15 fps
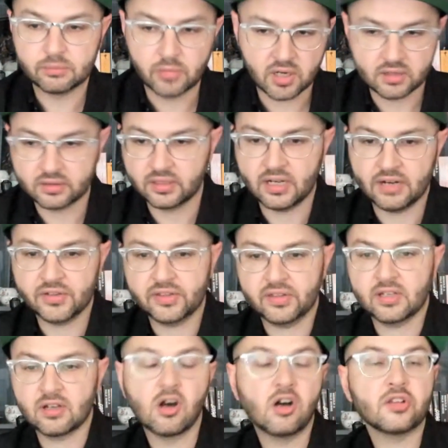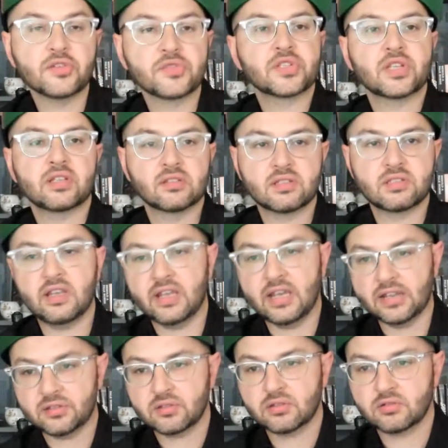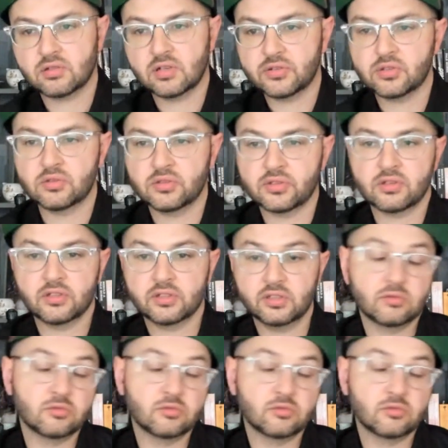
Martin and everything all of a sudden say extraterrestrials are